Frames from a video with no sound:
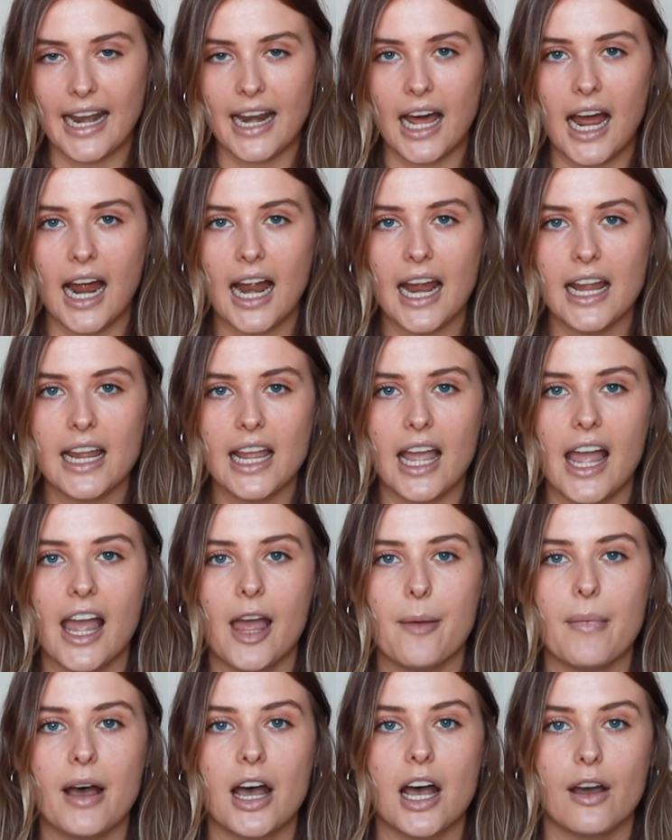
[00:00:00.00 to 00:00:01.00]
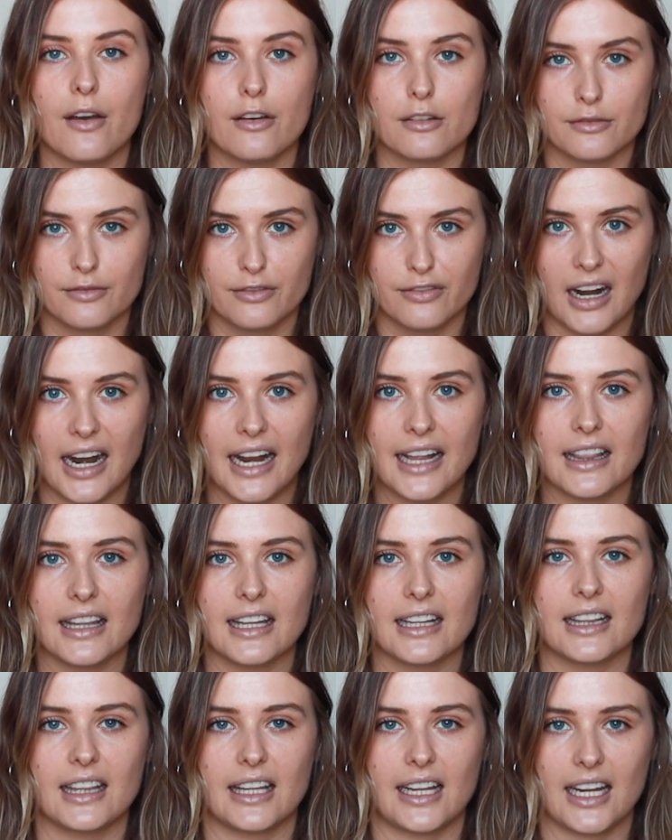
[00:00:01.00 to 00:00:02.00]
and I am
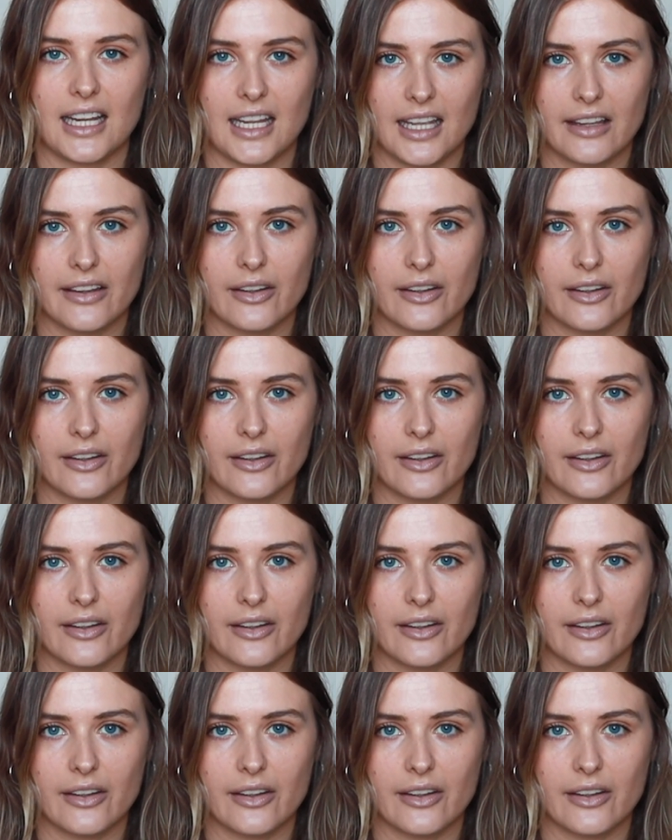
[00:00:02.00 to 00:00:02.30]
violently